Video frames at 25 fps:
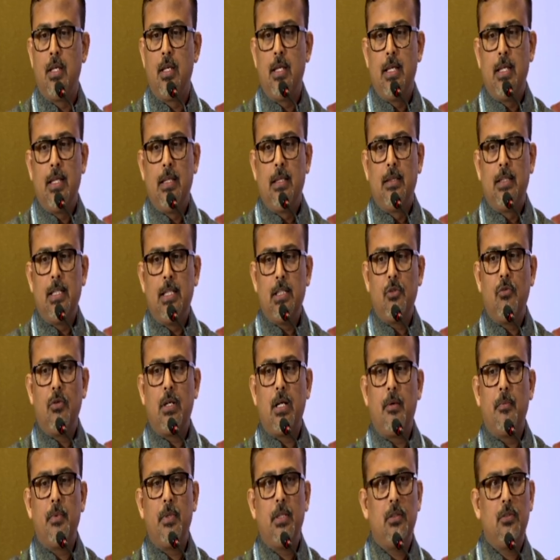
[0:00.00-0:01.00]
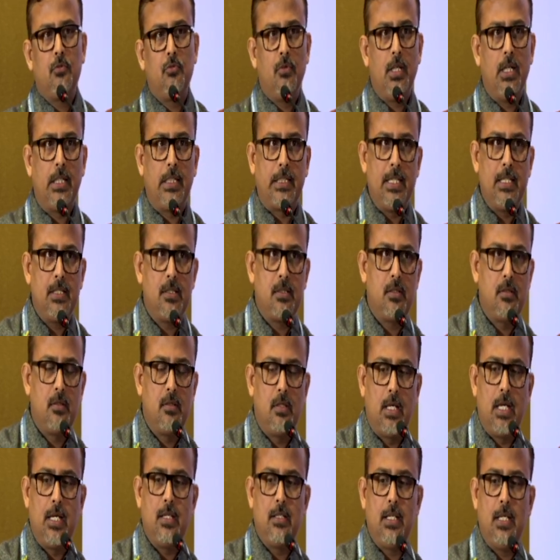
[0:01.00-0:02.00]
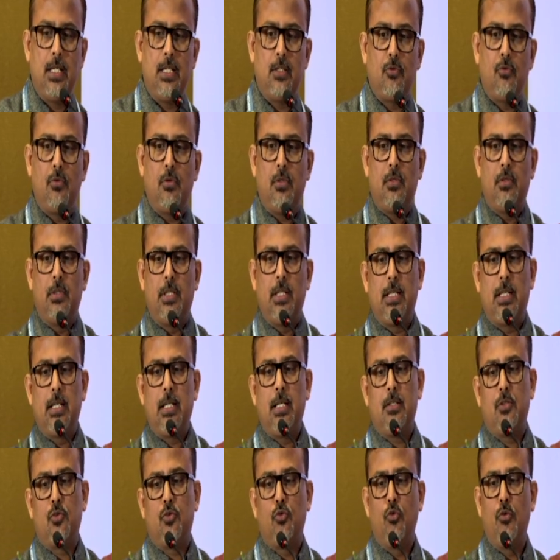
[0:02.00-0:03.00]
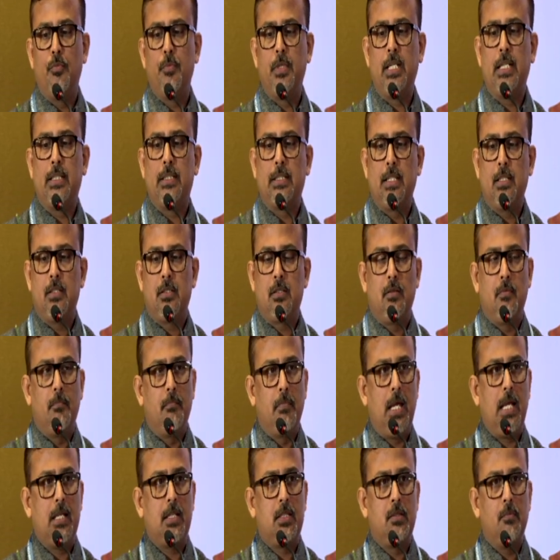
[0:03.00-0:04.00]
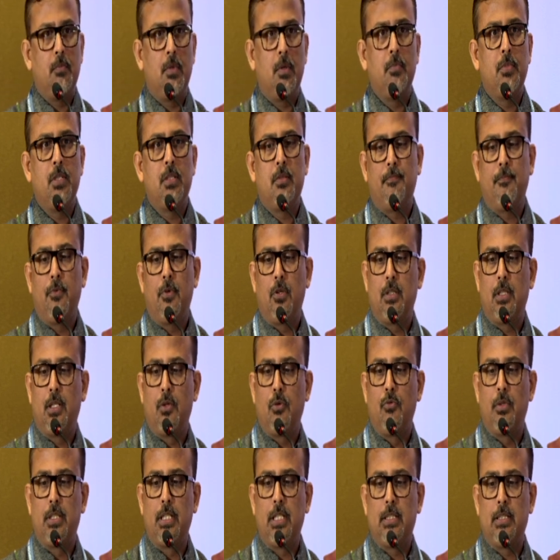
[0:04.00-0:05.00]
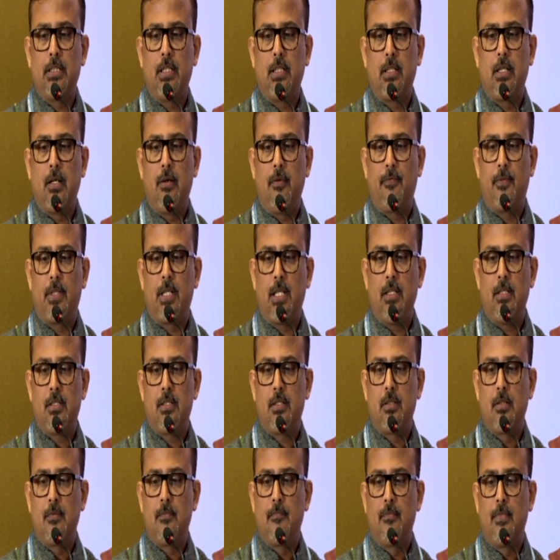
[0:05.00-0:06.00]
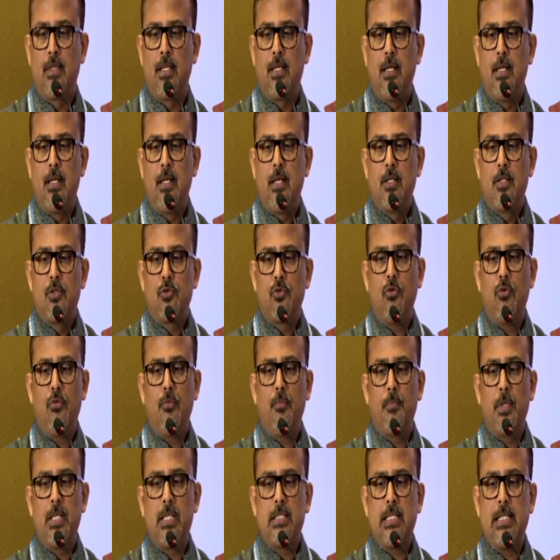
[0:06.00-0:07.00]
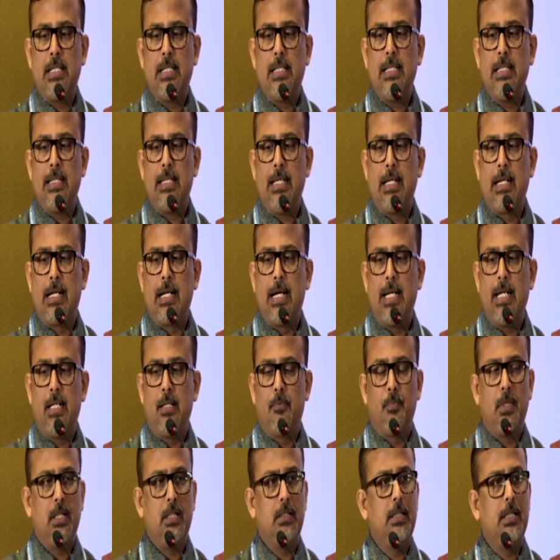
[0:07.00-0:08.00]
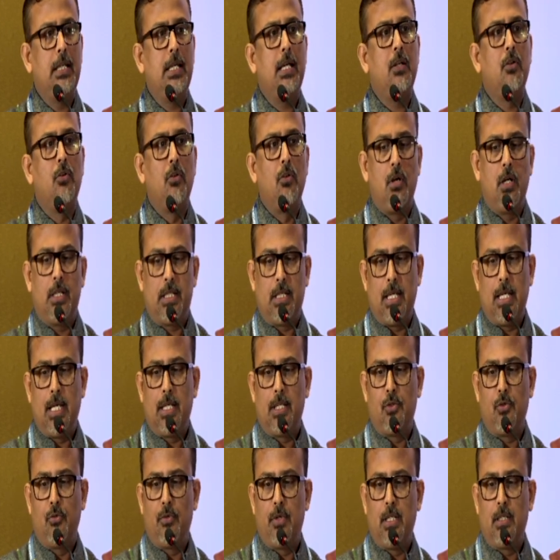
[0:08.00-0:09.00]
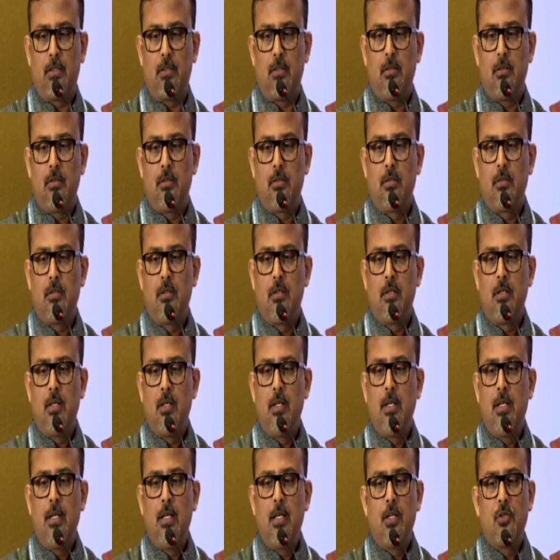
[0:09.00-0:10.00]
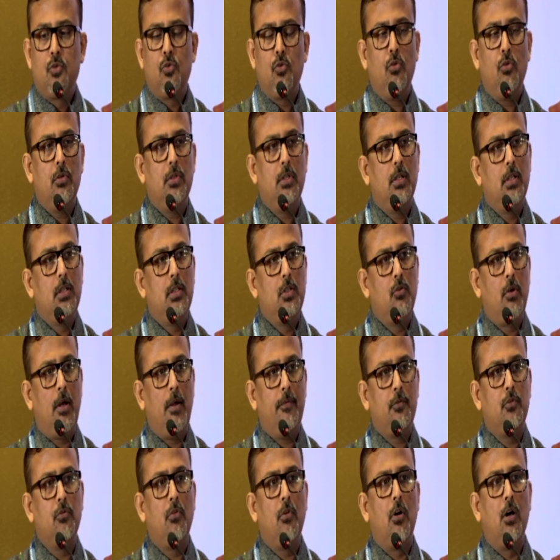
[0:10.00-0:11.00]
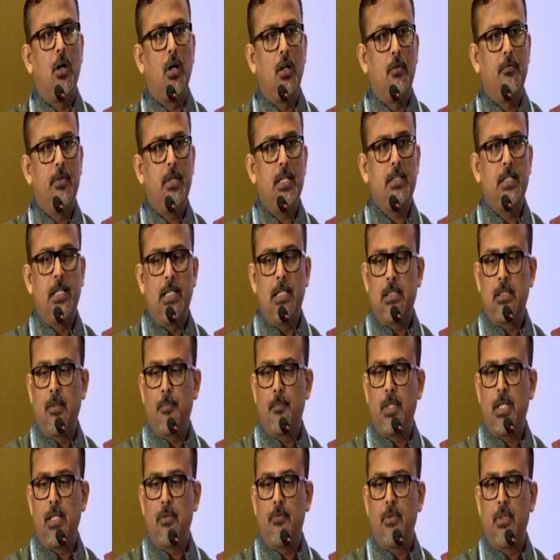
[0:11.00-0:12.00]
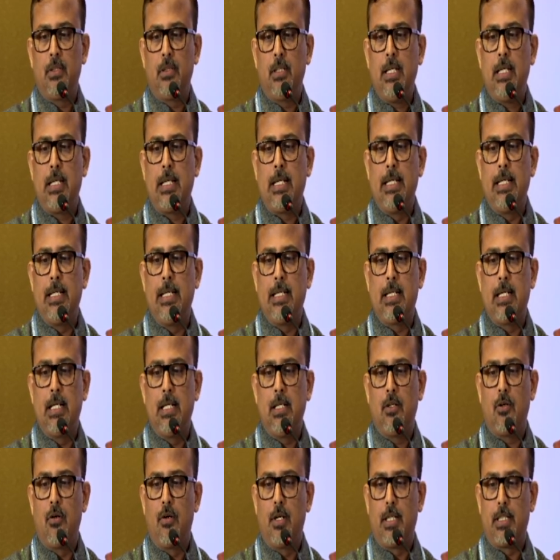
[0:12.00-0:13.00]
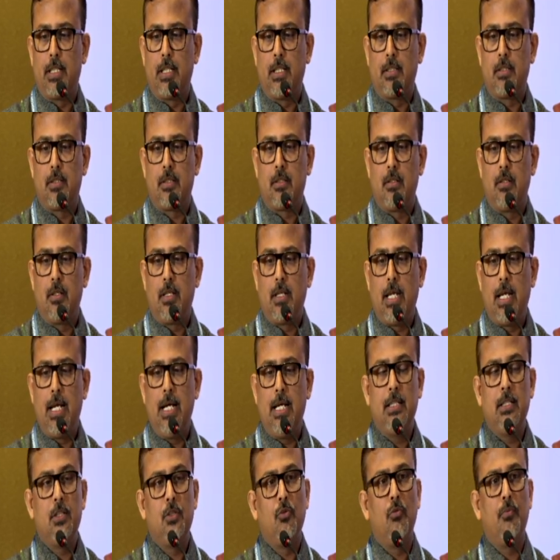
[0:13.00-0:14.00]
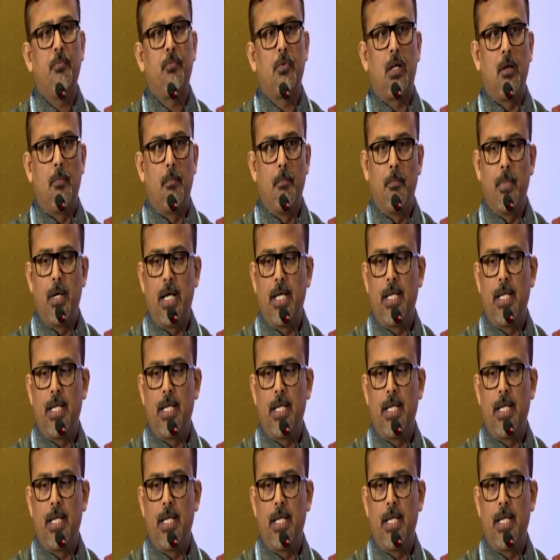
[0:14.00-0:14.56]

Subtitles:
Then you coming to the tests, as I told, there are so many tests. Maximum is for the rotator cuff tests. So basically they guide, but they are not accurate. So you have to always interpret with the clinical context and you combine